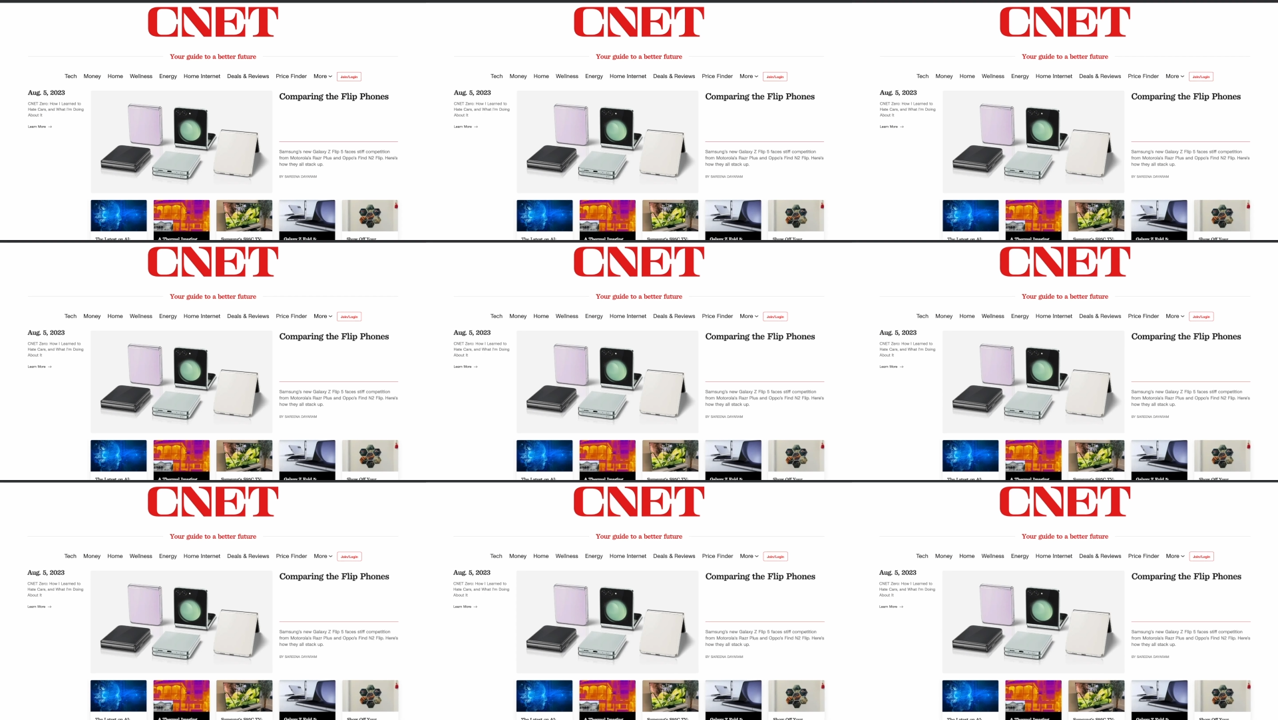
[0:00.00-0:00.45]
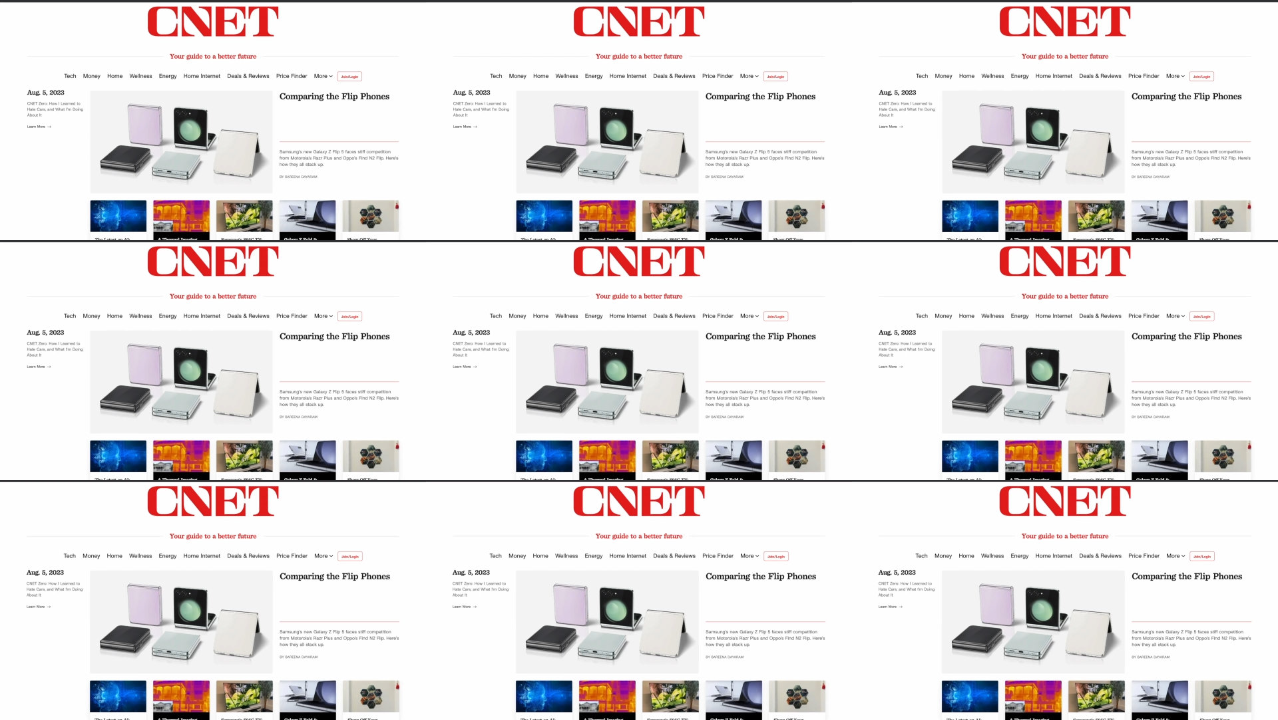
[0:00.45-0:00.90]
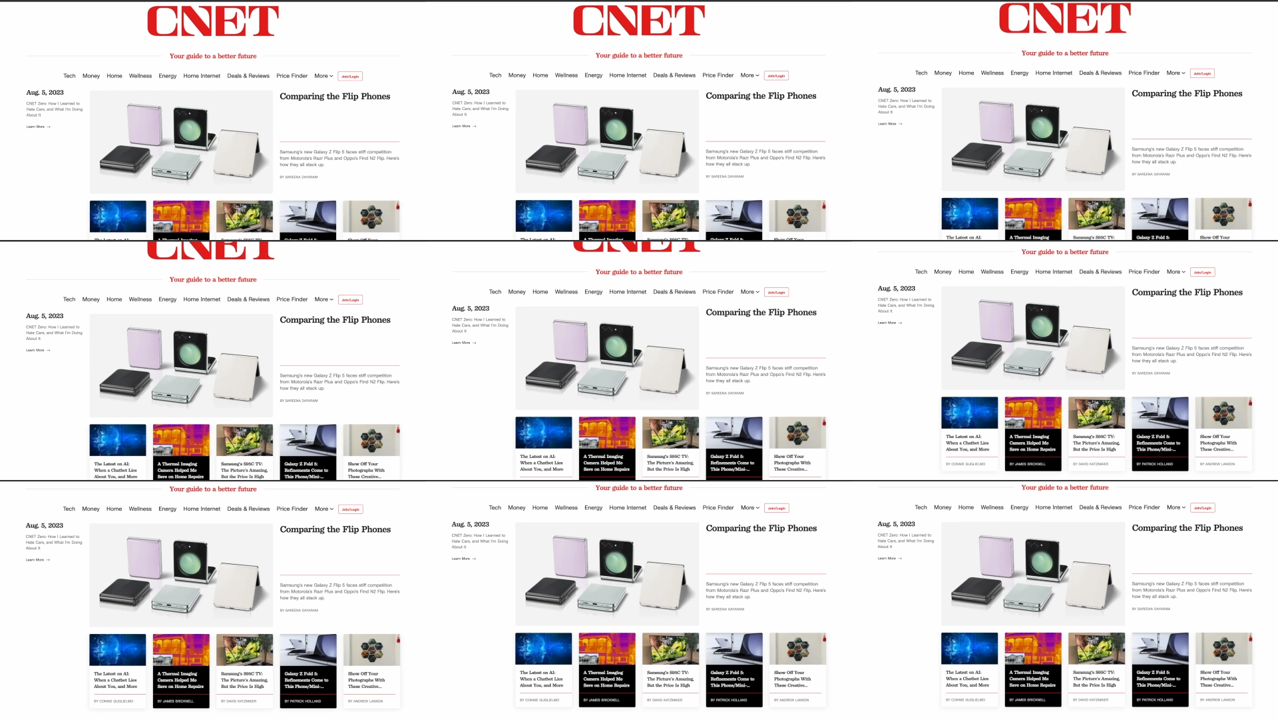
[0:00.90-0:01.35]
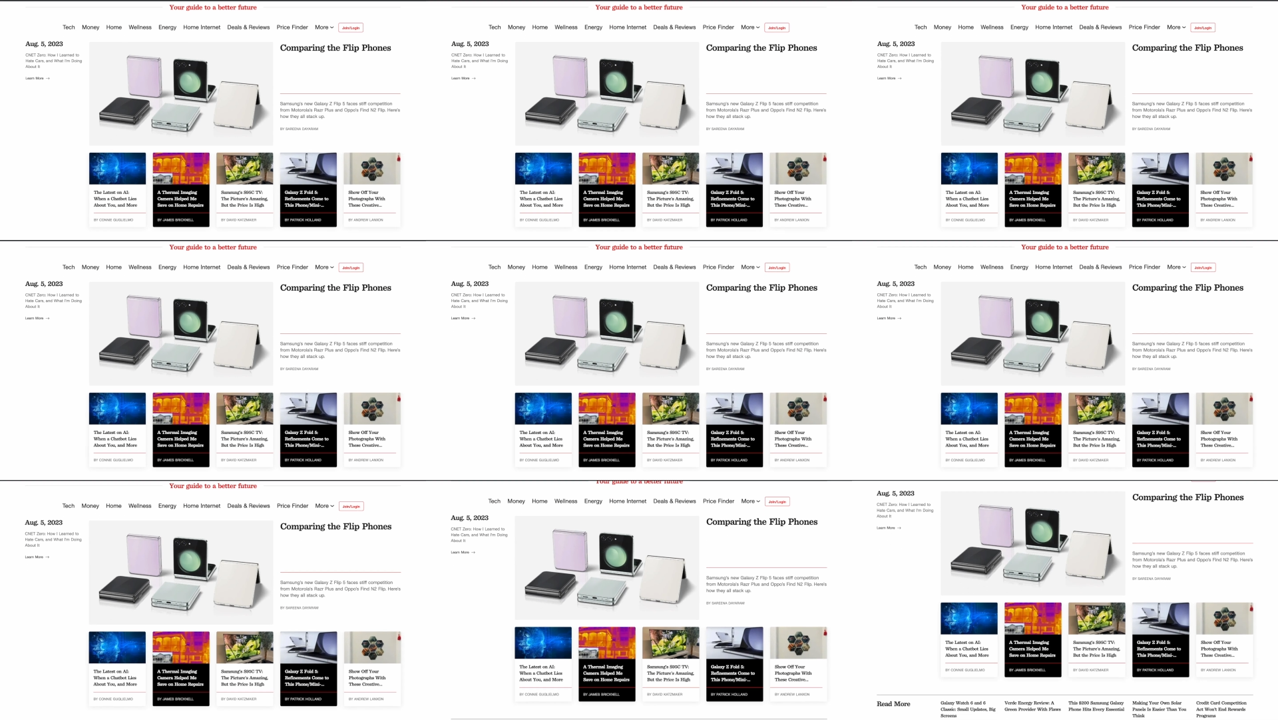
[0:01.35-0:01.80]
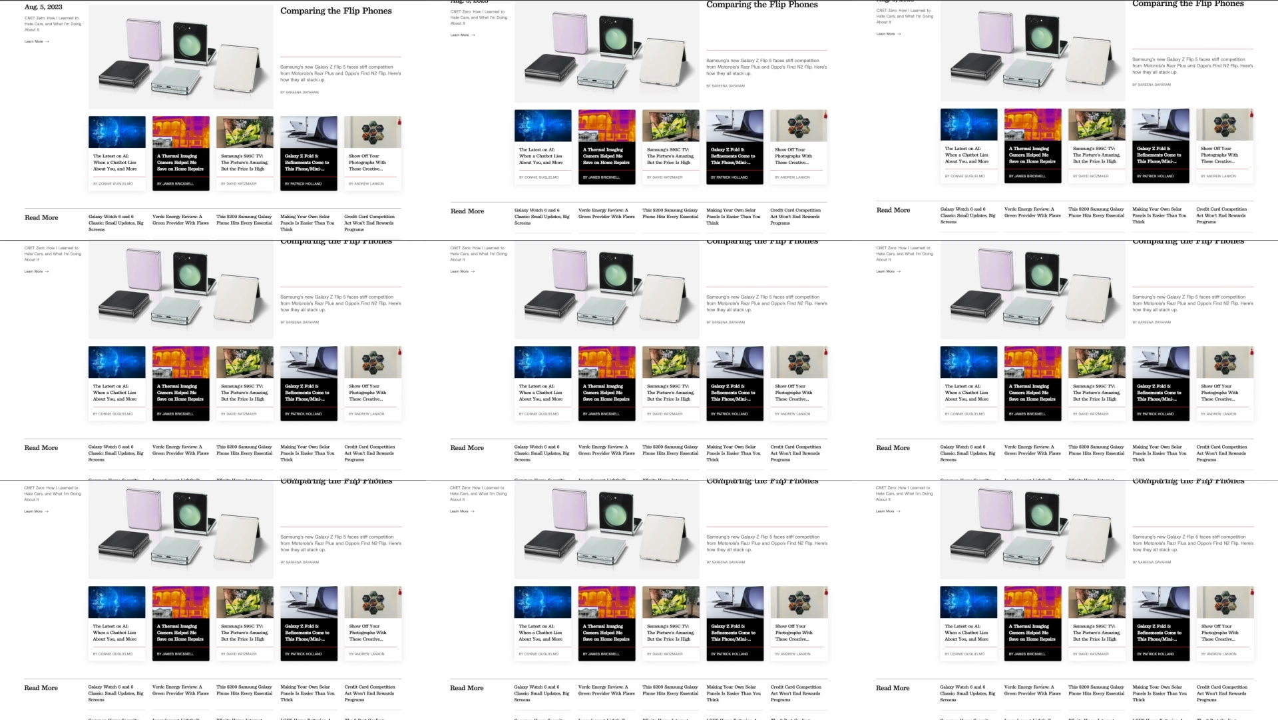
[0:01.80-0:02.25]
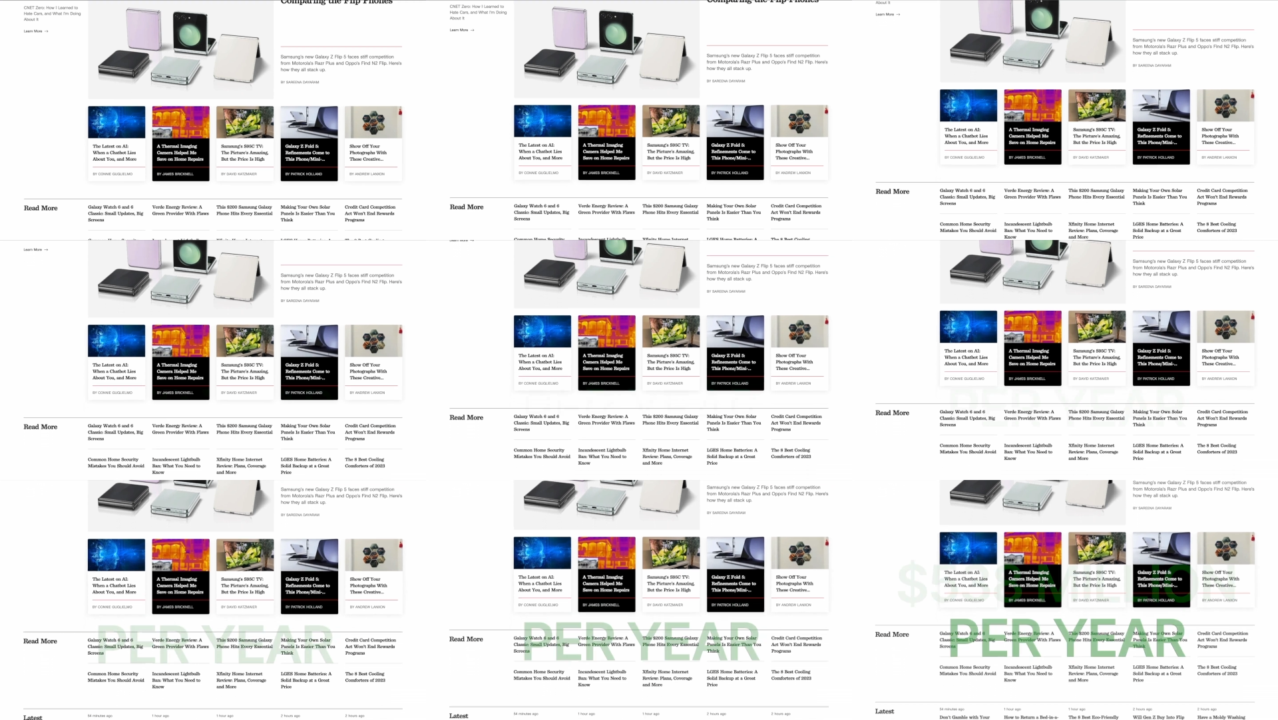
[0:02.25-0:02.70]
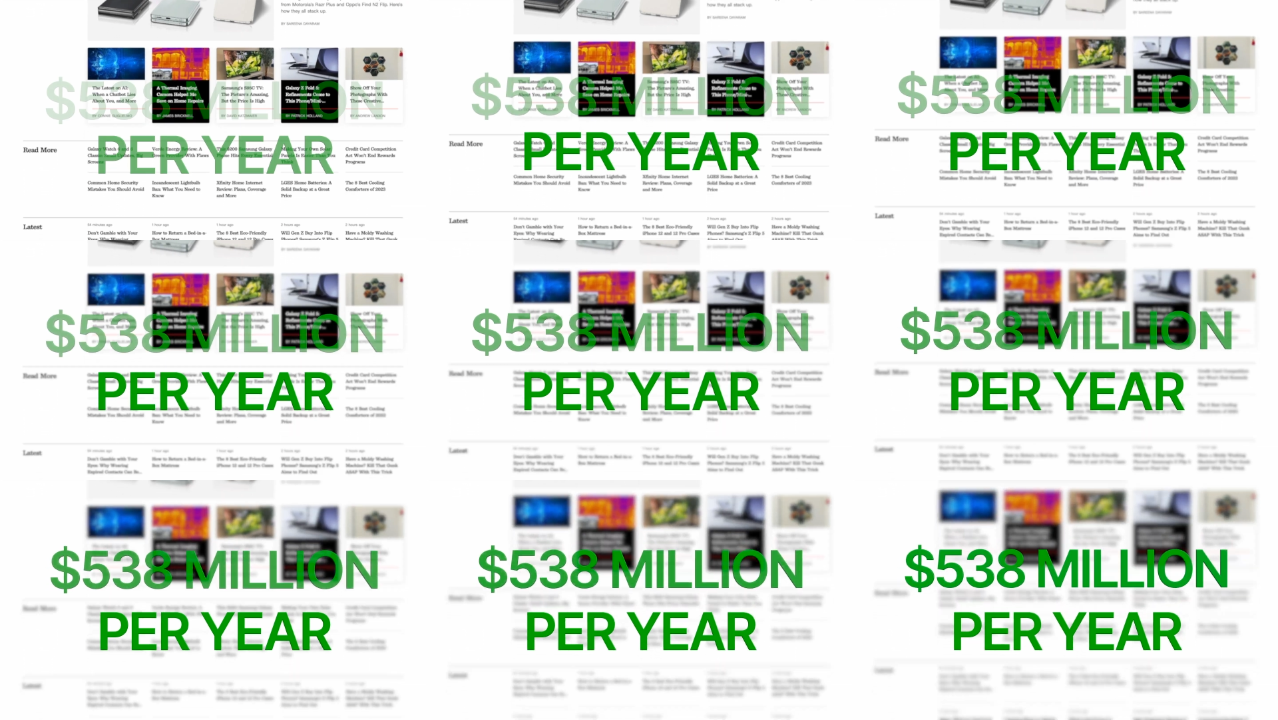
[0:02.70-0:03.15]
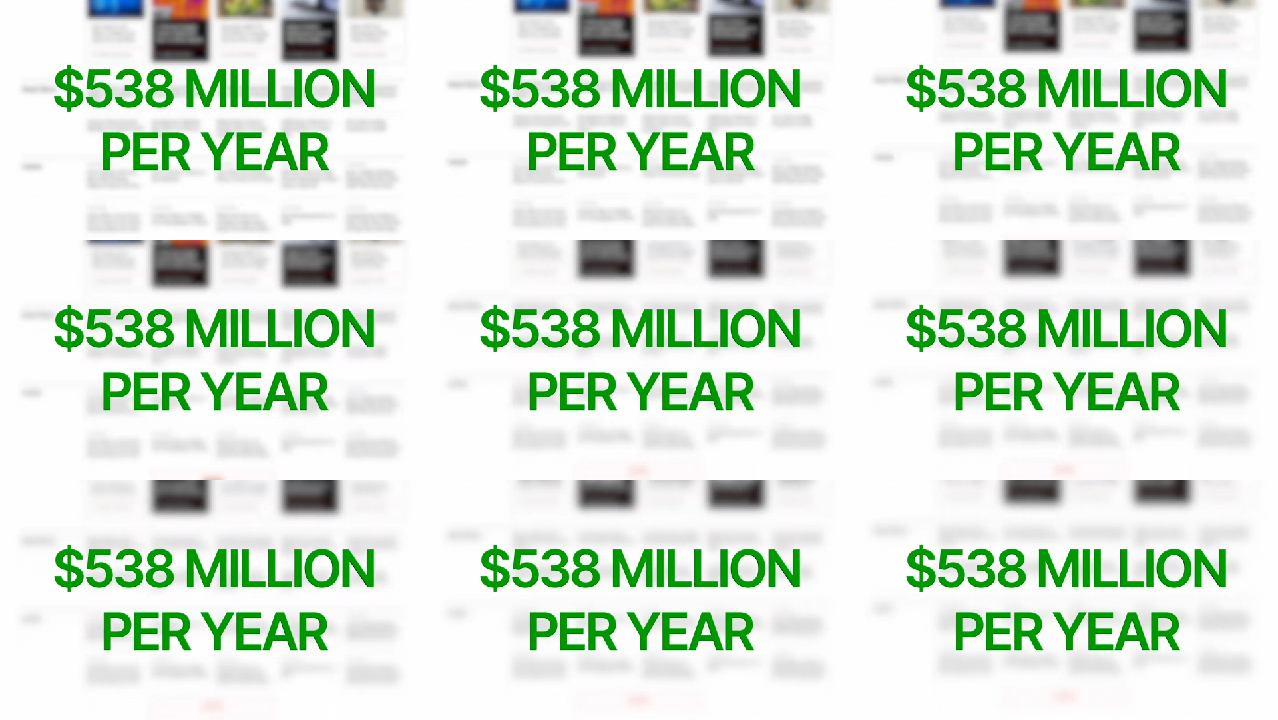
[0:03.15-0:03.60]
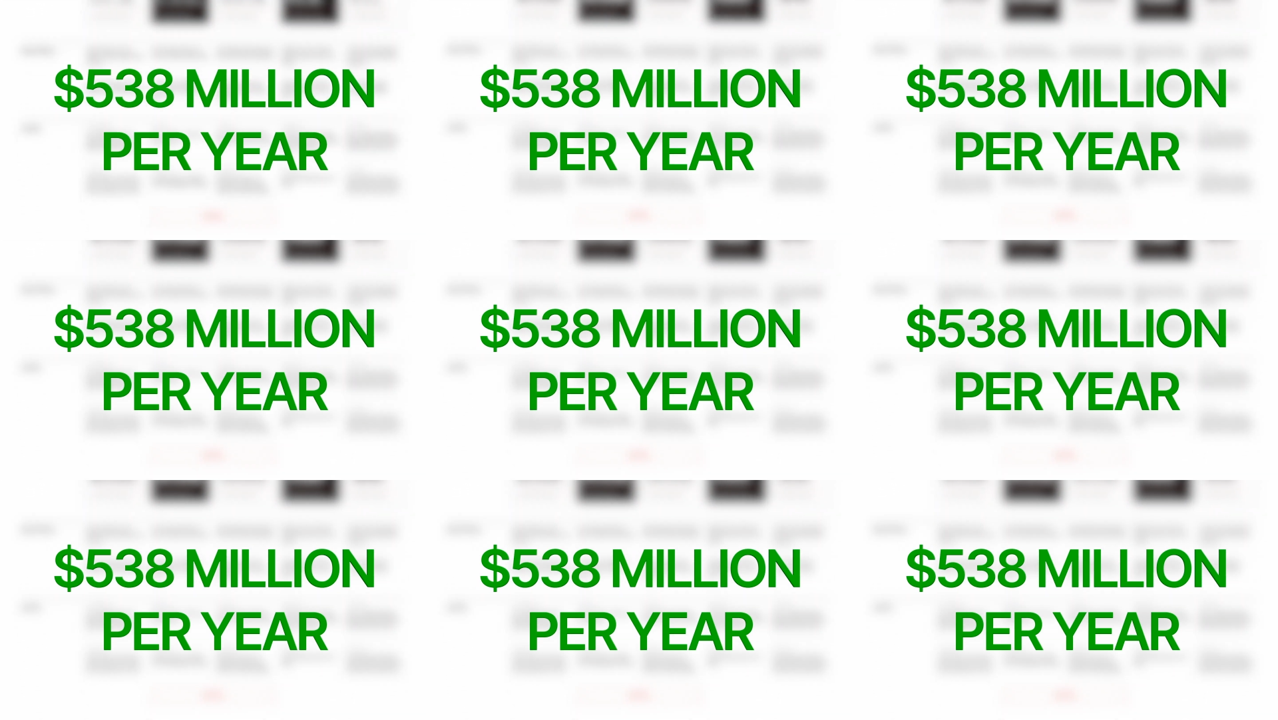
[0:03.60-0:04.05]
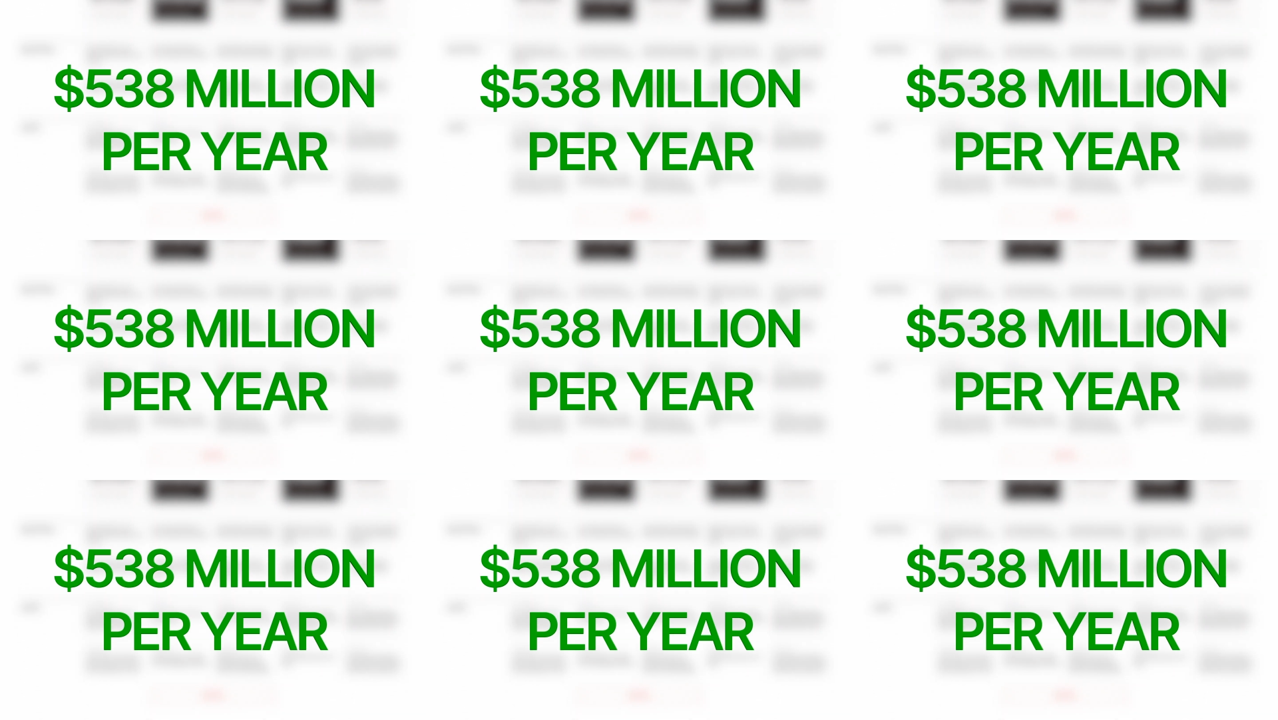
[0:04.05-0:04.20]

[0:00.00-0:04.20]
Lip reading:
(no speaker visible)